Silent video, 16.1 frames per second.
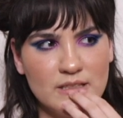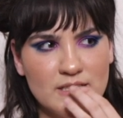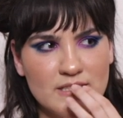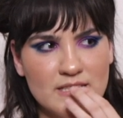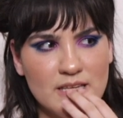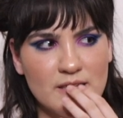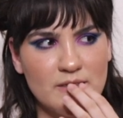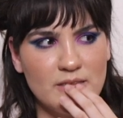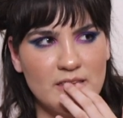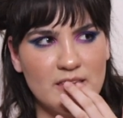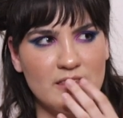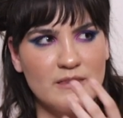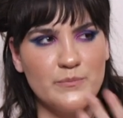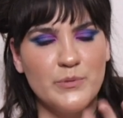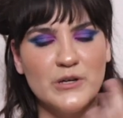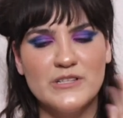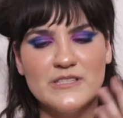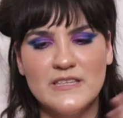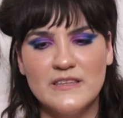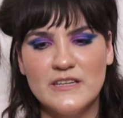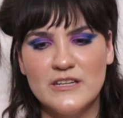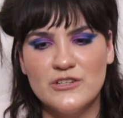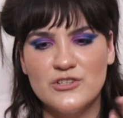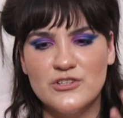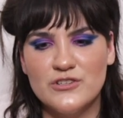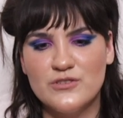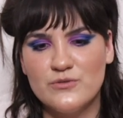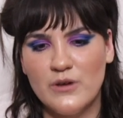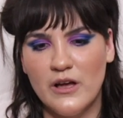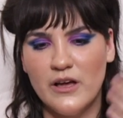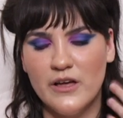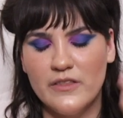is it the person that just,
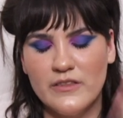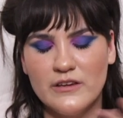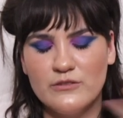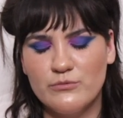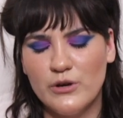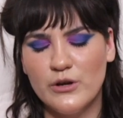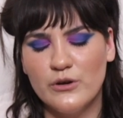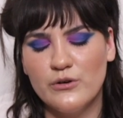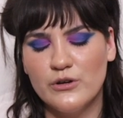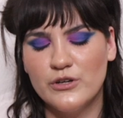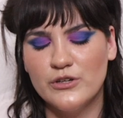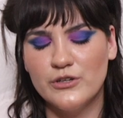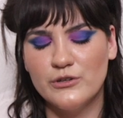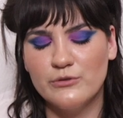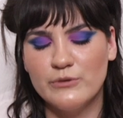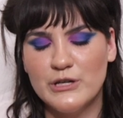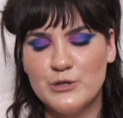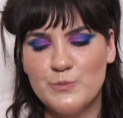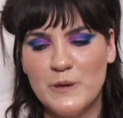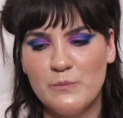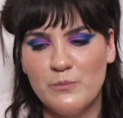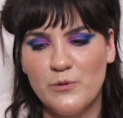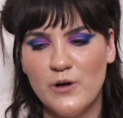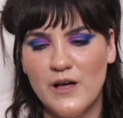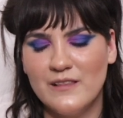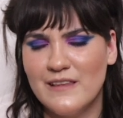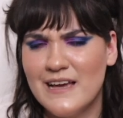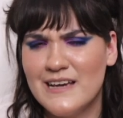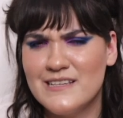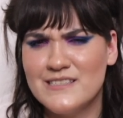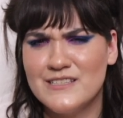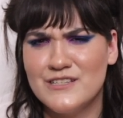that wrote Good Rich People,
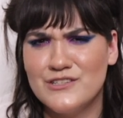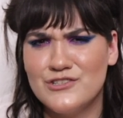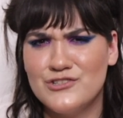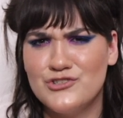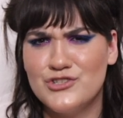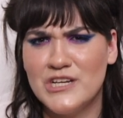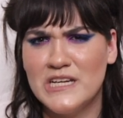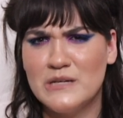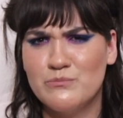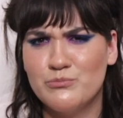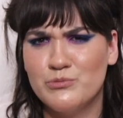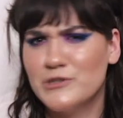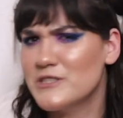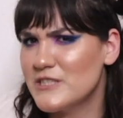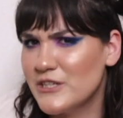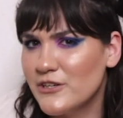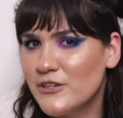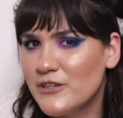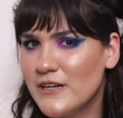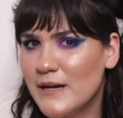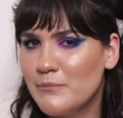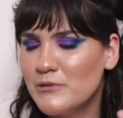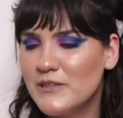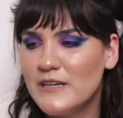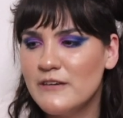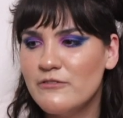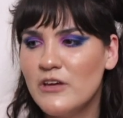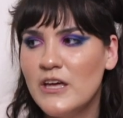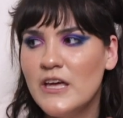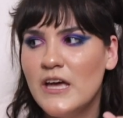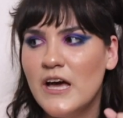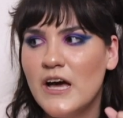Eliza Jane Brazier, I believe.
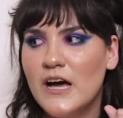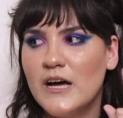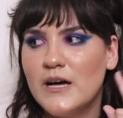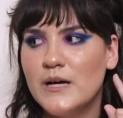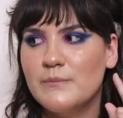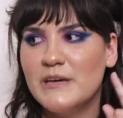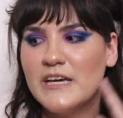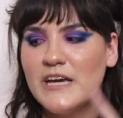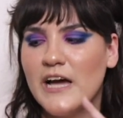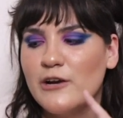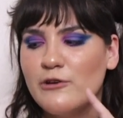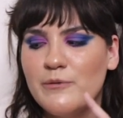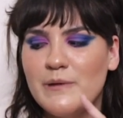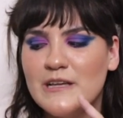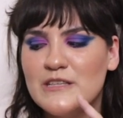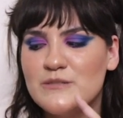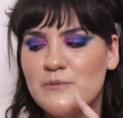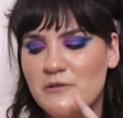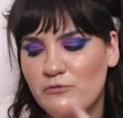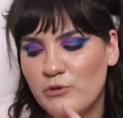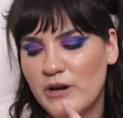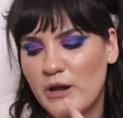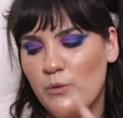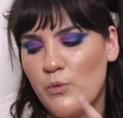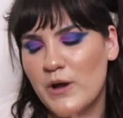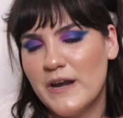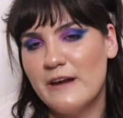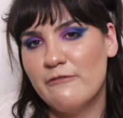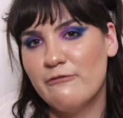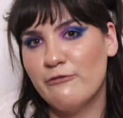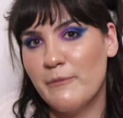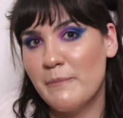It kind of reminds me of what I
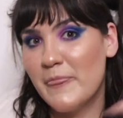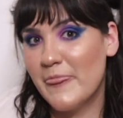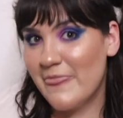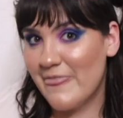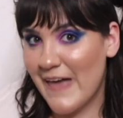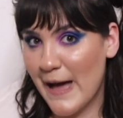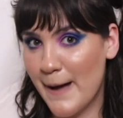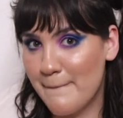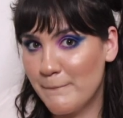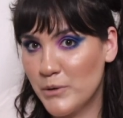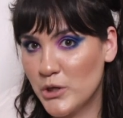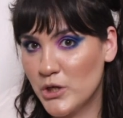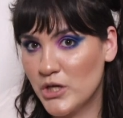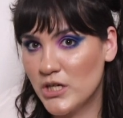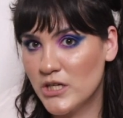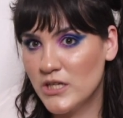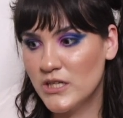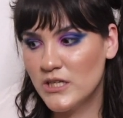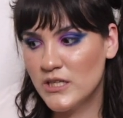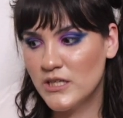wanted from that book.